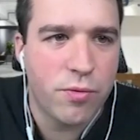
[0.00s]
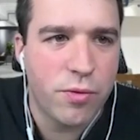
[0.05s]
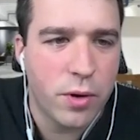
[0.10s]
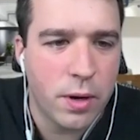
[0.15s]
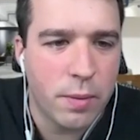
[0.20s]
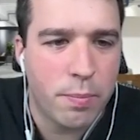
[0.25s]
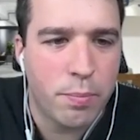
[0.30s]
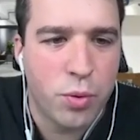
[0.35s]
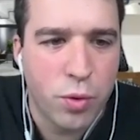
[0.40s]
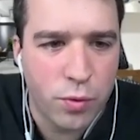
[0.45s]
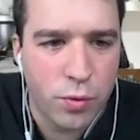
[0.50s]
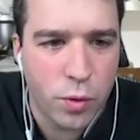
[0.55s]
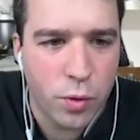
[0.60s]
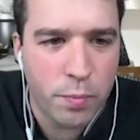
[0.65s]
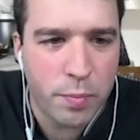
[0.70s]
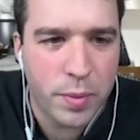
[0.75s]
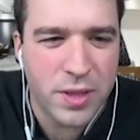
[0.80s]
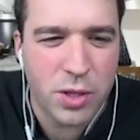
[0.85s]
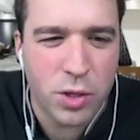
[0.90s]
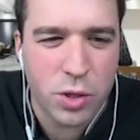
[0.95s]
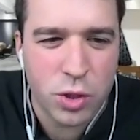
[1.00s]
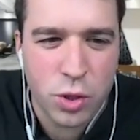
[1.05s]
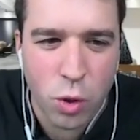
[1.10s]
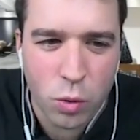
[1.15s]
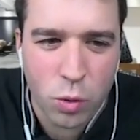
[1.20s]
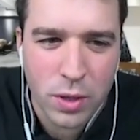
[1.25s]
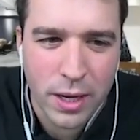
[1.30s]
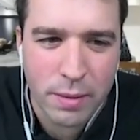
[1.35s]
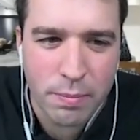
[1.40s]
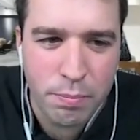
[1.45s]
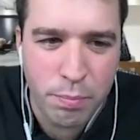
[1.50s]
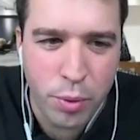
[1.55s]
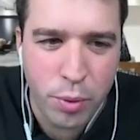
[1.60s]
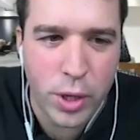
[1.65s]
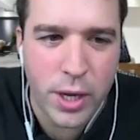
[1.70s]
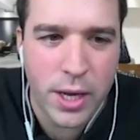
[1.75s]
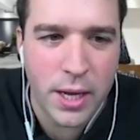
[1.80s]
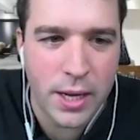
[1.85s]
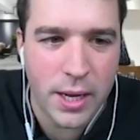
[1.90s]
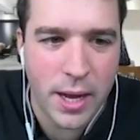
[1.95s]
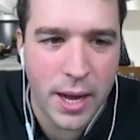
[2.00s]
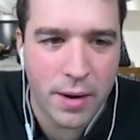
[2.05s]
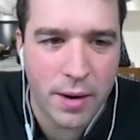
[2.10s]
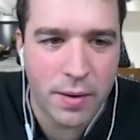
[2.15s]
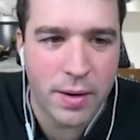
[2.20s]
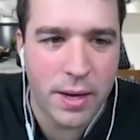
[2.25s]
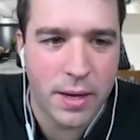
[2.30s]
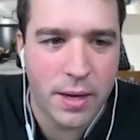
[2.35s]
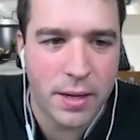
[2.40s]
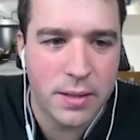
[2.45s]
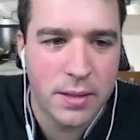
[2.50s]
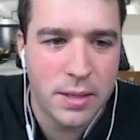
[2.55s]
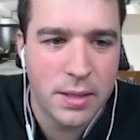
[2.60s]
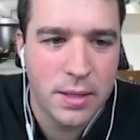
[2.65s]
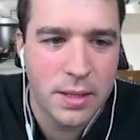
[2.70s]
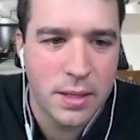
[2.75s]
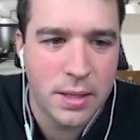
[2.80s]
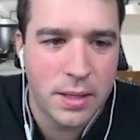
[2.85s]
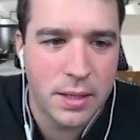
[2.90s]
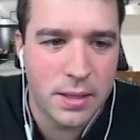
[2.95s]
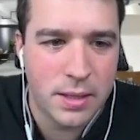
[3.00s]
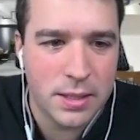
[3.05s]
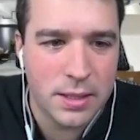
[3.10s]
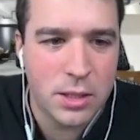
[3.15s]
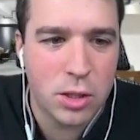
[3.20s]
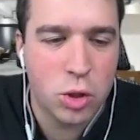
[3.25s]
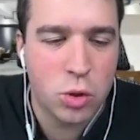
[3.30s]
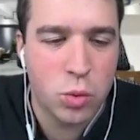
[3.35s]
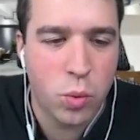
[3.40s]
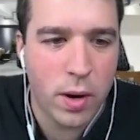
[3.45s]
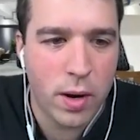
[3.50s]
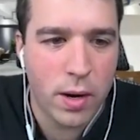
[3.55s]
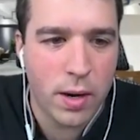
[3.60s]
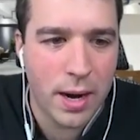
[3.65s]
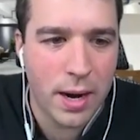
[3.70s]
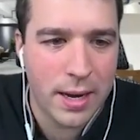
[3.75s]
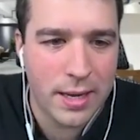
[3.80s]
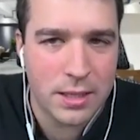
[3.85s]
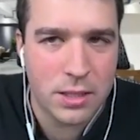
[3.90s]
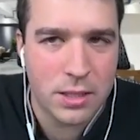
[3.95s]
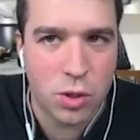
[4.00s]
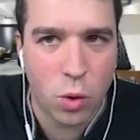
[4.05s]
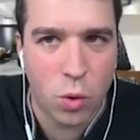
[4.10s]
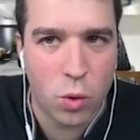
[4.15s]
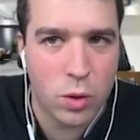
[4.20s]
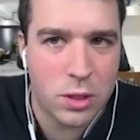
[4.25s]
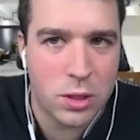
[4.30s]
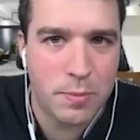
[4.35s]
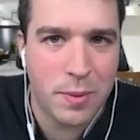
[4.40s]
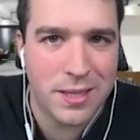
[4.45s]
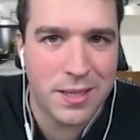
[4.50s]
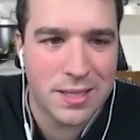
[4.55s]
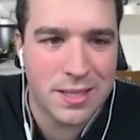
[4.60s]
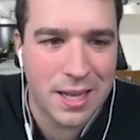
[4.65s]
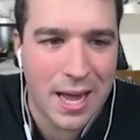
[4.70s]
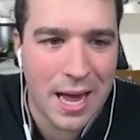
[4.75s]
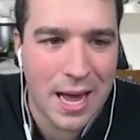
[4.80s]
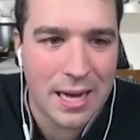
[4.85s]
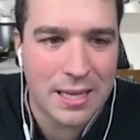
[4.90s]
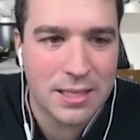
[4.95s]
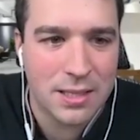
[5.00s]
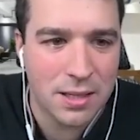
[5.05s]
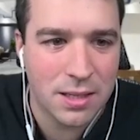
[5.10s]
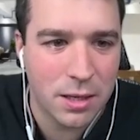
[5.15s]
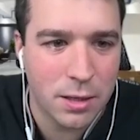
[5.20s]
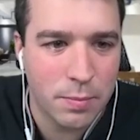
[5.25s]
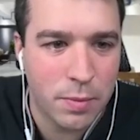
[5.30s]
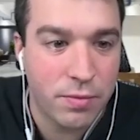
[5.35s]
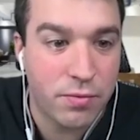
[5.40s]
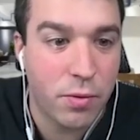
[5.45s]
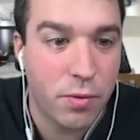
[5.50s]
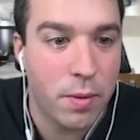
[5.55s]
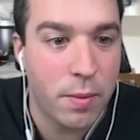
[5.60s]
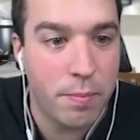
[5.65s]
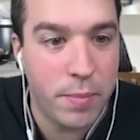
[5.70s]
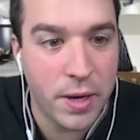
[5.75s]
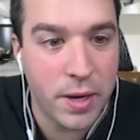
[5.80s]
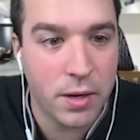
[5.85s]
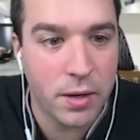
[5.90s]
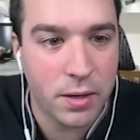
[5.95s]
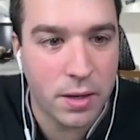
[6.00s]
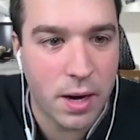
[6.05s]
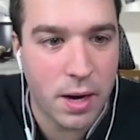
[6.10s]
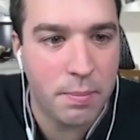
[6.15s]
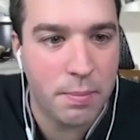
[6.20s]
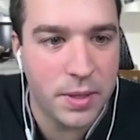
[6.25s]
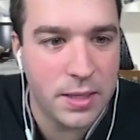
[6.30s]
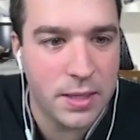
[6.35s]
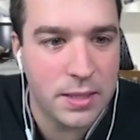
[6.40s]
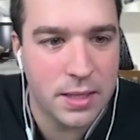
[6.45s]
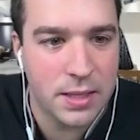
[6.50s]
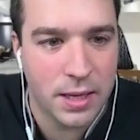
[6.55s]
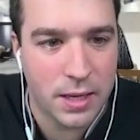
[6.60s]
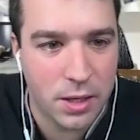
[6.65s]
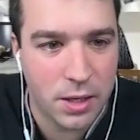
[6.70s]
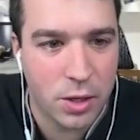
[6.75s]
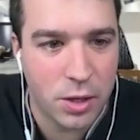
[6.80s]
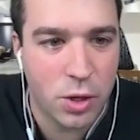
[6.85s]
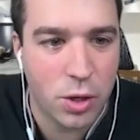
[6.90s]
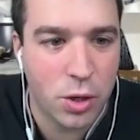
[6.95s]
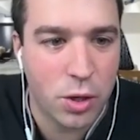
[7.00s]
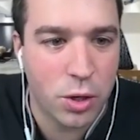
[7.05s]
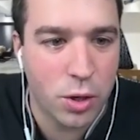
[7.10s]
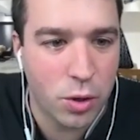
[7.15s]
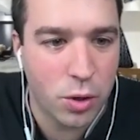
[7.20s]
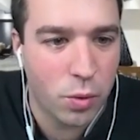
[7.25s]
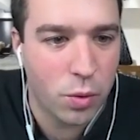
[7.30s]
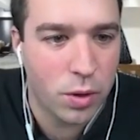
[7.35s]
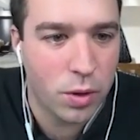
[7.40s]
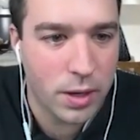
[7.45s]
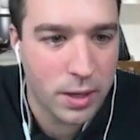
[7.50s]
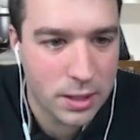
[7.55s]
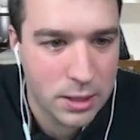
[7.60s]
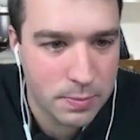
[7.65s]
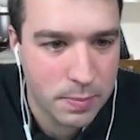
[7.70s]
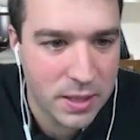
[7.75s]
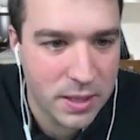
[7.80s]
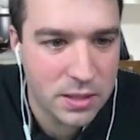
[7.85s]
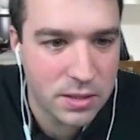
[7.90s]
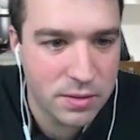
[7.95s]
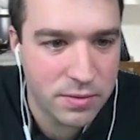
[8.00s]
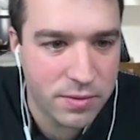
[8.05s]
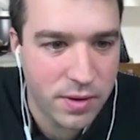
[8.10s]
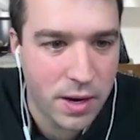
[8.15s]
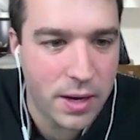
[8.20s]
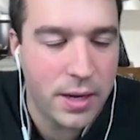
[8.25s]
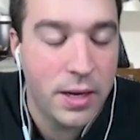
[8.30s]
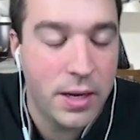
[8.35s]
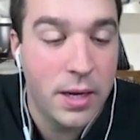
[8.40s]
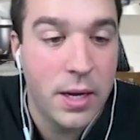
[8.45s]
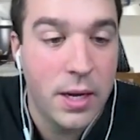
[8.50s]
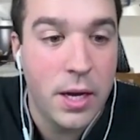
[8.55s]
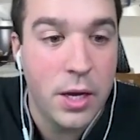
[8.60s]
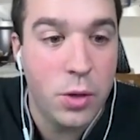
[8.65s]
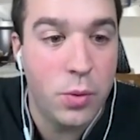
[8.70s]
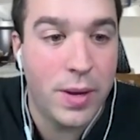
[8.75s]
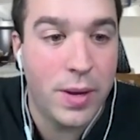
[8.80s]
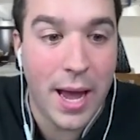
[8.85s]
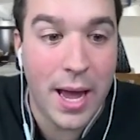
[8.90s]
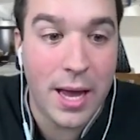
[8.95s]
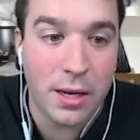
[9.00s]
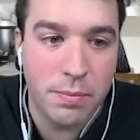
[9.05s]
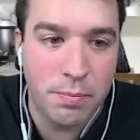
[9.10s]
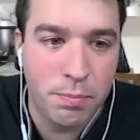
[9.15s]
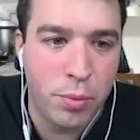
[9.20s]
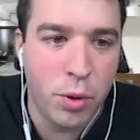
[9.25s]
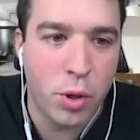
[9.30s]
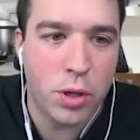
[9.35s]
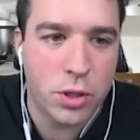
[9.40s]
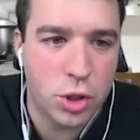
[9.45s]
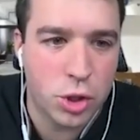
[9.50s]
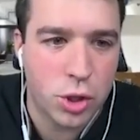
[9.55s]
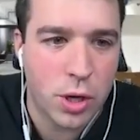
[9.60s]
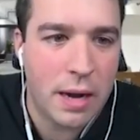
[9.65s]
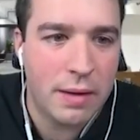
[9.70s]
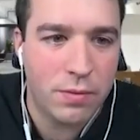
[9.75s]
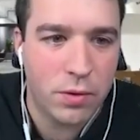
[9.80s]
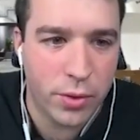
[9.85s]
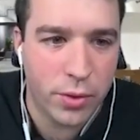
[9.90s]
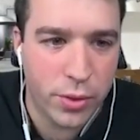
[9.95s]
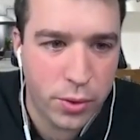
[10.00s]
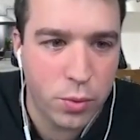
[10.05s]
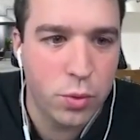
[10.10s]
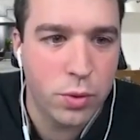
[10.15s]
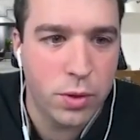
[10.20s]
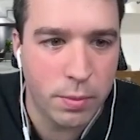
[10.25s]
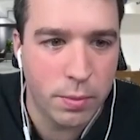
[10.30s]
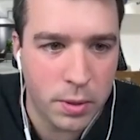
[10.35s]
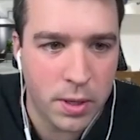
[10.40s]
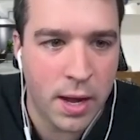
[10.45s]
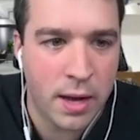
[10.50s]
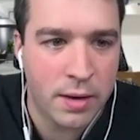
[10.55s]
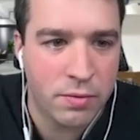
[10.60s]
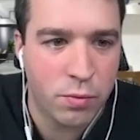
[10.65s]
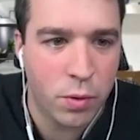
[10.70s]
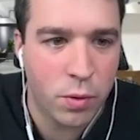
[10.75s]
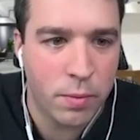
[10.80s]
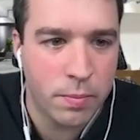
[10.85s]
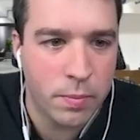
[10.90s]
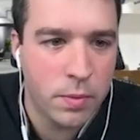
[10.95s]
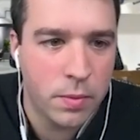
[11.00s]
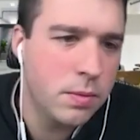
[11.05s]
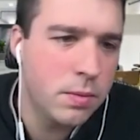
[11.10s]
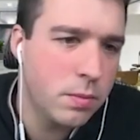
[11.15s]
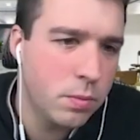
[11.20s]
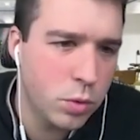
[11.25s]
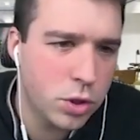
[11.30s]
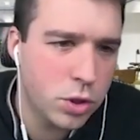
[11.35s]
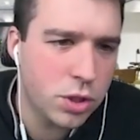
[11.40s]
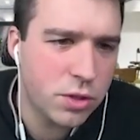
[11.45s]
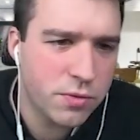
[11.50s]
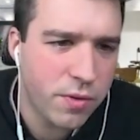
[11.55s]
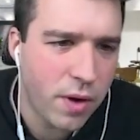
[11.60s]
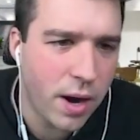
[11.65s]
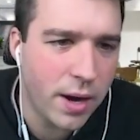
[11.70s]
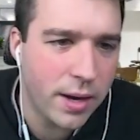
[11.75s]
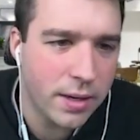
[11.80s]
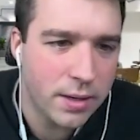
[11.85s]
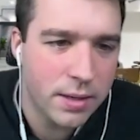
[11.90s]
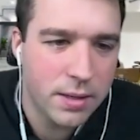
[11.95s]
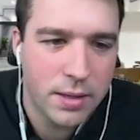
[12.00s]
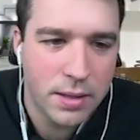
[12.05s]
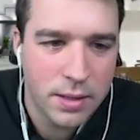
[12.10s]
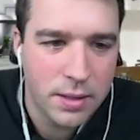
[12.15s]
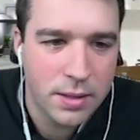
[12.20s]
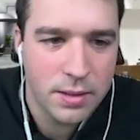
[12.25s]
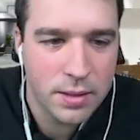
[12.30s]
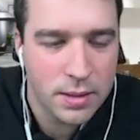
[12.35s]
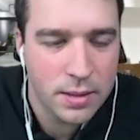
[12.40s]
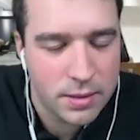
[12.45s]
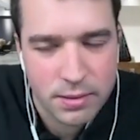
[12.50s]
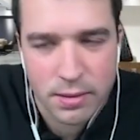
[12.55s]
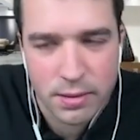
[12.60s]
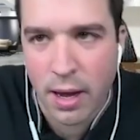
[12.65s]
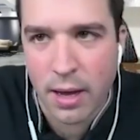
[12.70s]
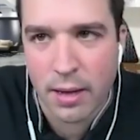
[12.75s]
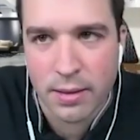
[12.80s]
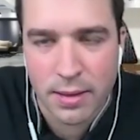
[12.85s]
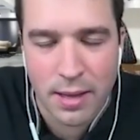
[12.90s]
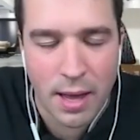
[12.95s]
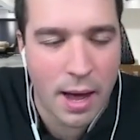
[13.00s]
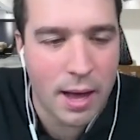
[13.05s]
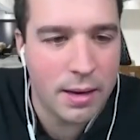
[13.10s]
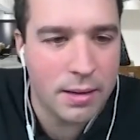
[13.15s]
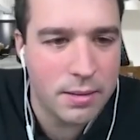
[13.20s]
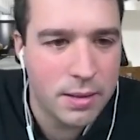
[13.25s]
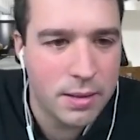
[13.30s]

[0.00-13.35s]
for an approval, but there's no like booking area. This is where I guess Zoho Expense lacks a little bit from the bigger companies like Concur or Expensify. You can't book travel through the platform, which is fine. It's not yeah, that